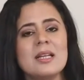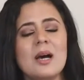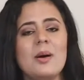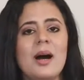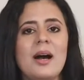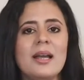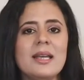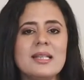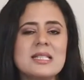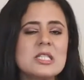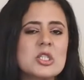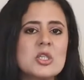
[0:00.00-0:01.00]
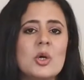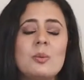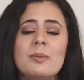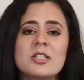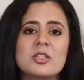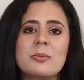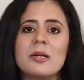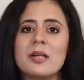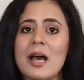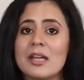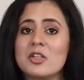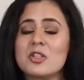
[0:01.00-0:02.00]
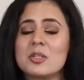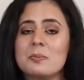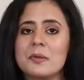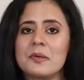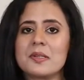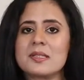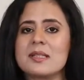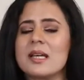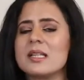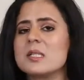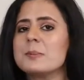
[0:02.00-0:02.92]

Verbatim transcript: Now, I didn't know much about hydrogen peroxide,